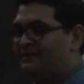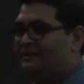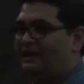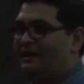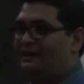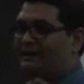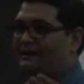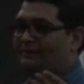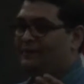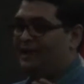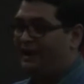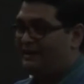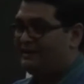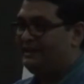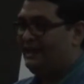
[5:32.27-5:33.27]

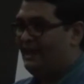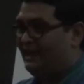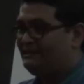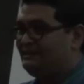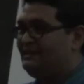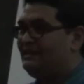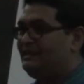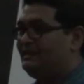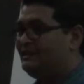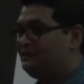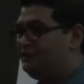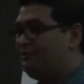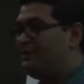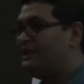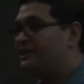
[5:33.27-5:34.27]
Are they actually
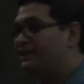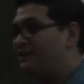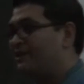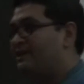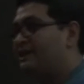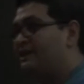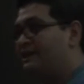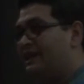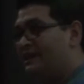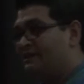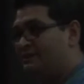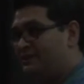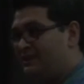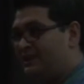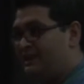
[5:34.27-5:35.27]
consuming the content
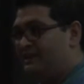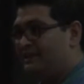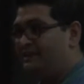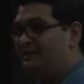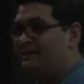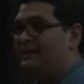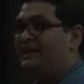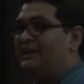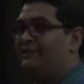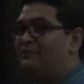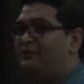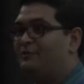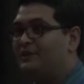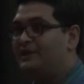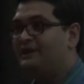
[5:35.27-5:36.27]
that you created? If
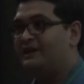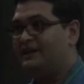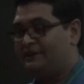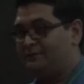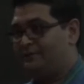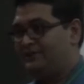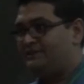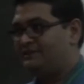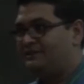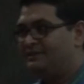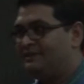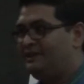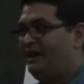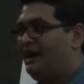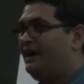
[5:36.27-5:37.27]
you build a quest,
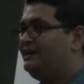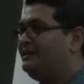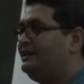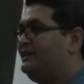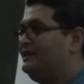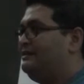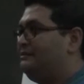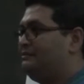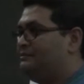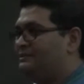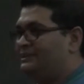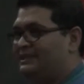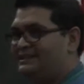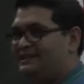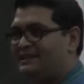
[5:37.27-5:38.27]
are they
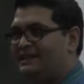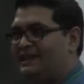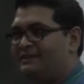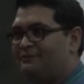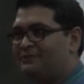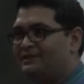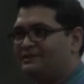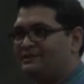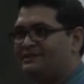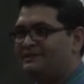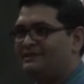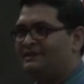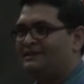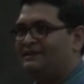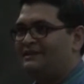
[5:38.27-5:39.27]
testing that quest?
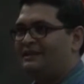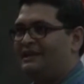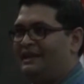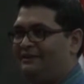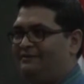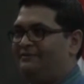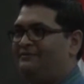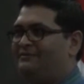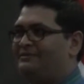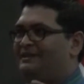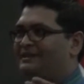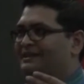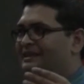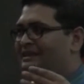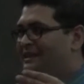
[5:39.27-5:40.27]

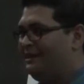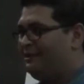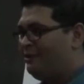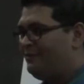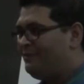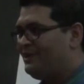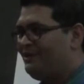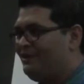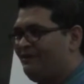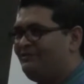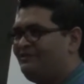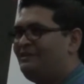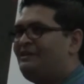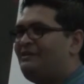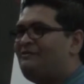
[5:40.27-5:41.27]
If they are dropping
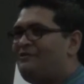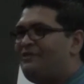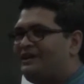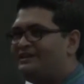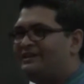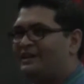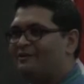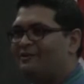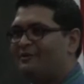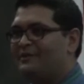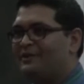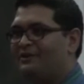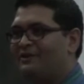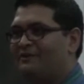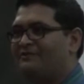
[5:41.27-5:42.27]
off, where they are
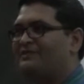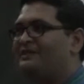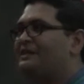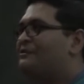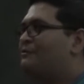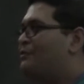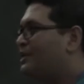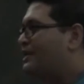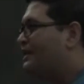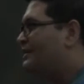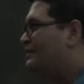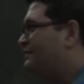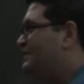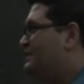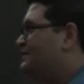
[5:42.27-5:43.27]
dropping off? What are
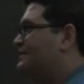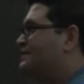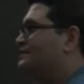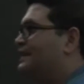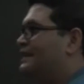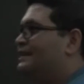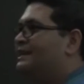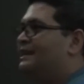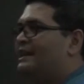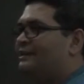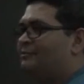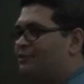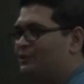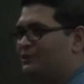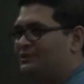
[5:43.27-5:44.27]
the features that they
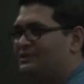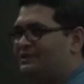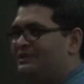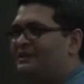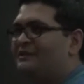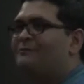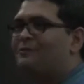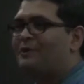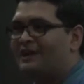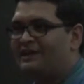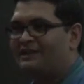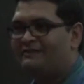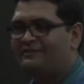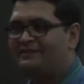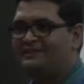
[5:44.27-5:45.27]
like most? What are
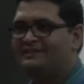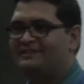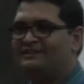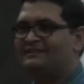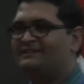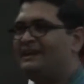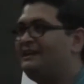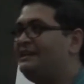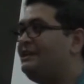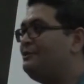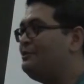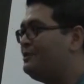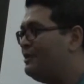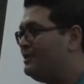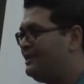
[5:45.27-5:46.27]
the features that they
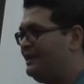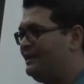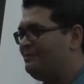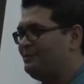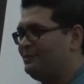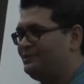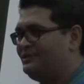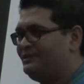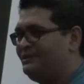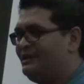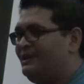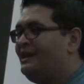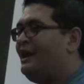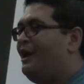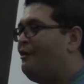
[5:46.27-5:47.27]
do not like most?
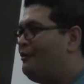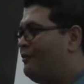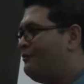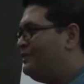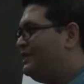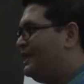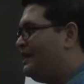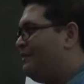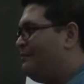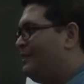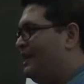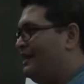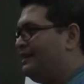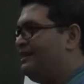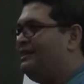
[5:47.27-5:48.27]
How often they come
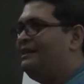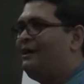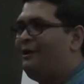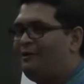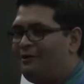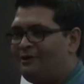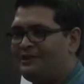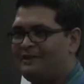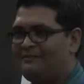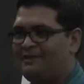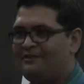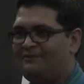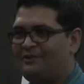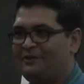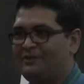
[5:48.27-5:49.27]
back? How long they
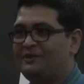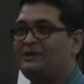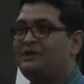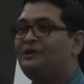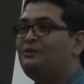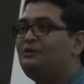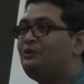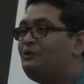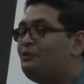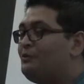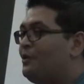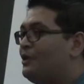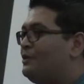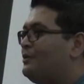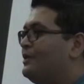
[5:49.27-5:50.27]
pay for? You do
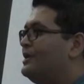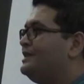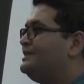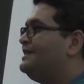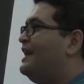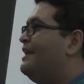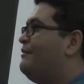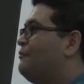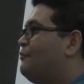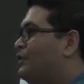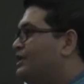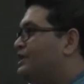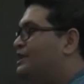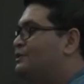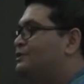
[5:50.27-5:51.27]
want to understand
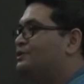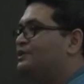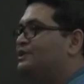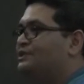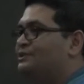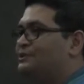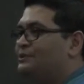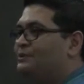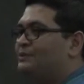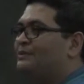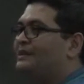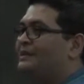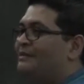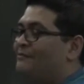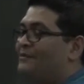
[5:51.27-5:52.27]
what the users do
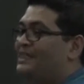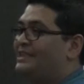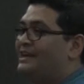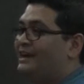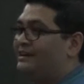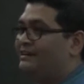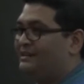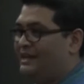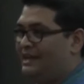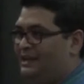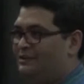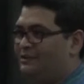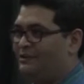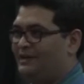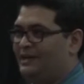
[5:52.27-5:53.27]
when they are
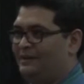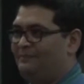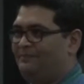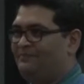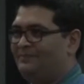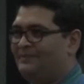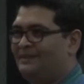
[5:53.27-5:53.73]
in your game.